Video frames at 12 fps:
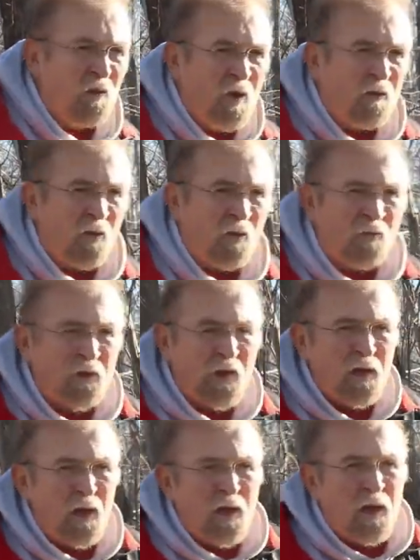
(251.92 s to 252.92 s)
River.
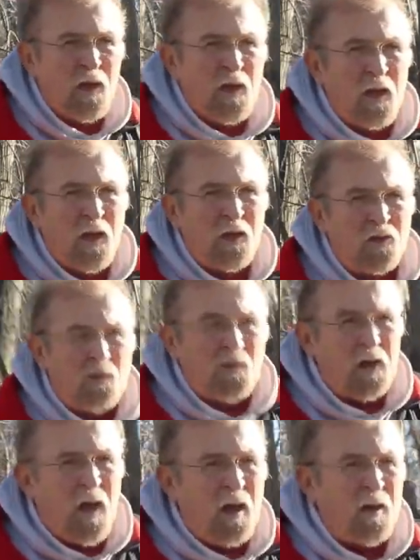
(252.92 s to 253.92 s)
It
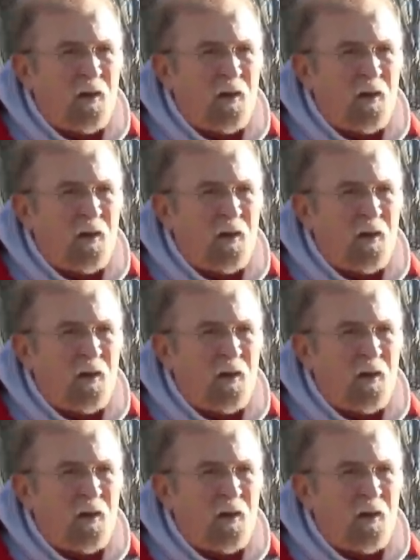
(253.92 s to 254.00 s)
turned out